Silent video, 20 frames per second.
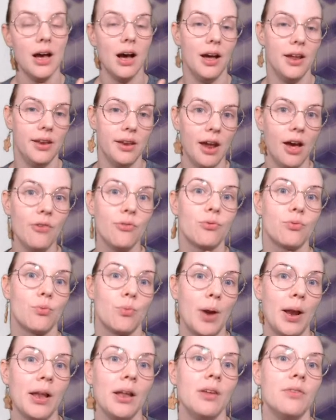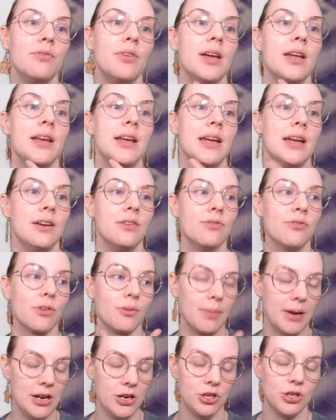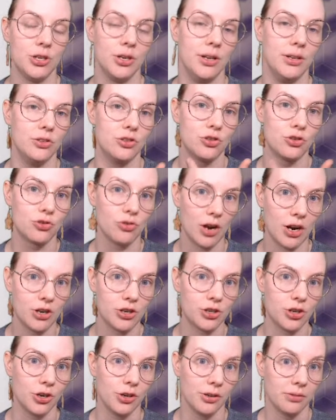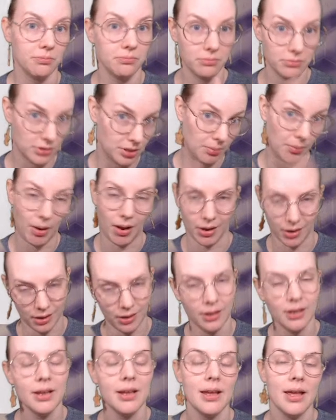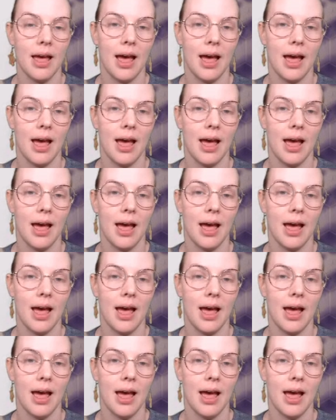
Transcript: enough relevant information and structure to model